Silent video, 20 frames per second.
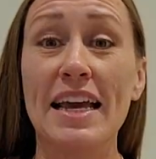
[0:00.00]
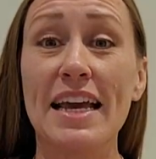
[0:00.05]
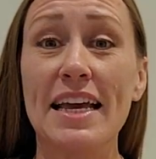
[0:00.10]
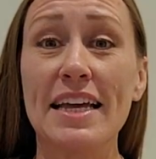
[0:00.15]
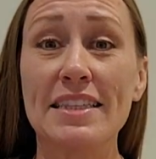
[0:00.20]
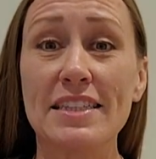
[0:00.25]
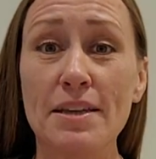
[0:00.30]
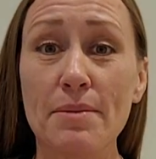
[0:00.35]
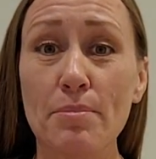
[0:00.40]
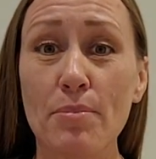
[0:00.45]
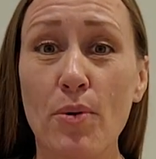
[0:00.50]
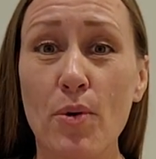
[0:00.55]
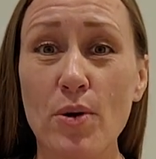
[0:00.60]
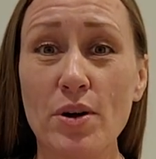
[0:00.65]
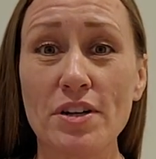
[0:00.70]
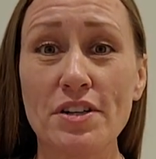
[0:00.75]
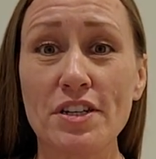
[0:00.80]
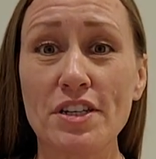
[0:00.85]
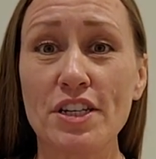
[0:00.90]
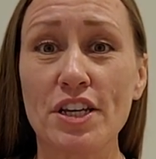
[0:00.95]
It's
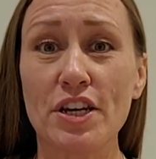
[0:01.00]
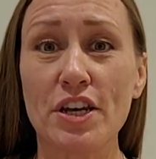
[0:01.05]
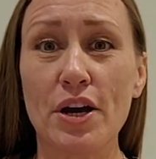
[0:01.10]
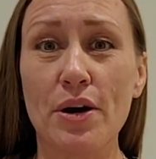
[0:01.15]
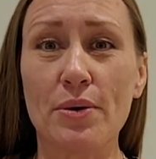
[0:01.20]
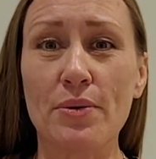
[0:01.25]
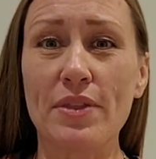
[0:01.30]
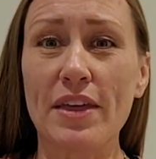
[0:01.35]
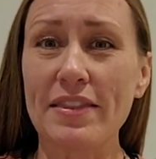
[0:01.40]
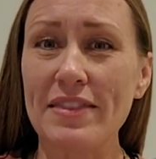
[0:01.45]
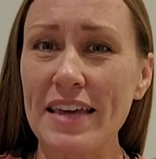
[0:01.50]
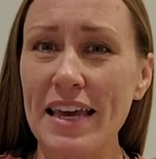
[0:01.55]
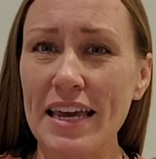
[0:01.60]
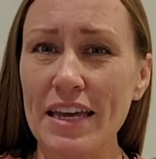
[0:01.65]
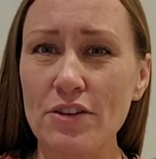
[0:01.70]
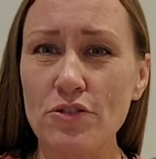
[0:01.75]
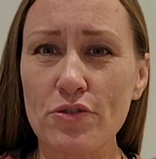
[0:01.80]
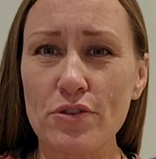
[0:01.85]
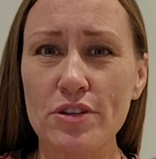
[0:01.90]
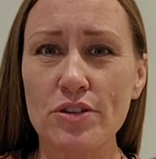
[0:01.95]
important to know that the
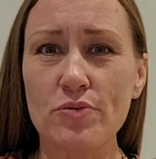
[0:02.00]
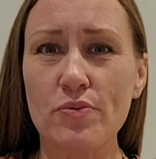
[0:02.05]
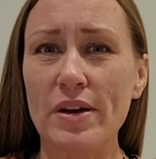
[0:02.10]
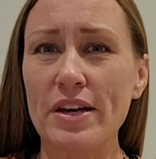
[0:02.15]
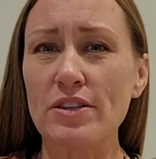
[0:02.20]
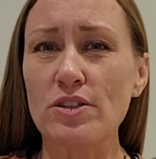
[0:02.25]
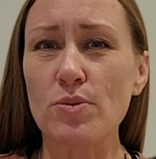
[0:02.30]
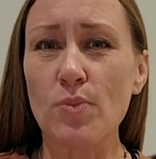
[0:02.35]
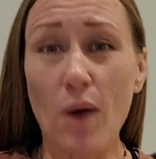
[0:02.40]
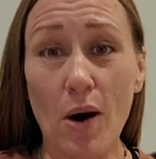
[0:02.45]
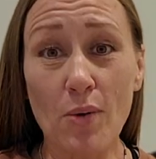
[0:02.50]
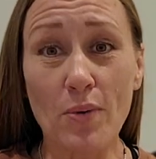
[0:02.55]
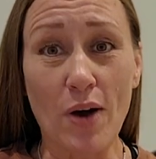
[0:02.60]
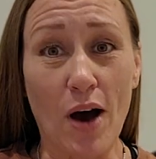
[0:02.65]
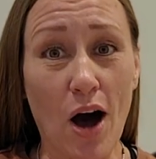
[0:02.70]
interest rates won't